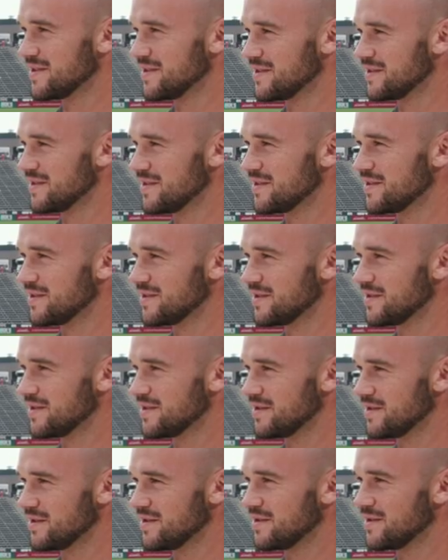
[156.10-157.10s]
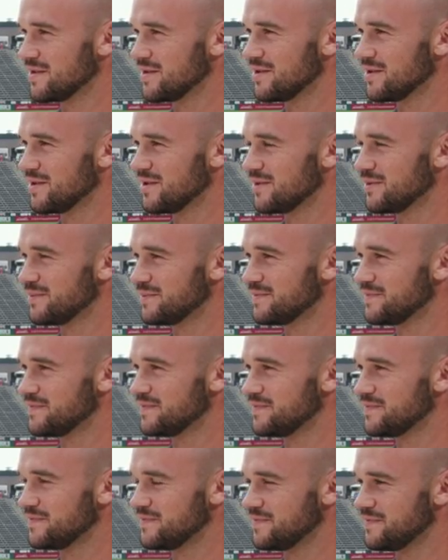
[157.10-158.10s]

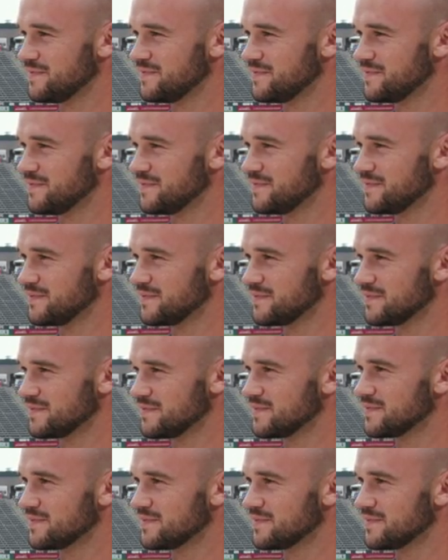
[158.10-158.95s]
(not speaking)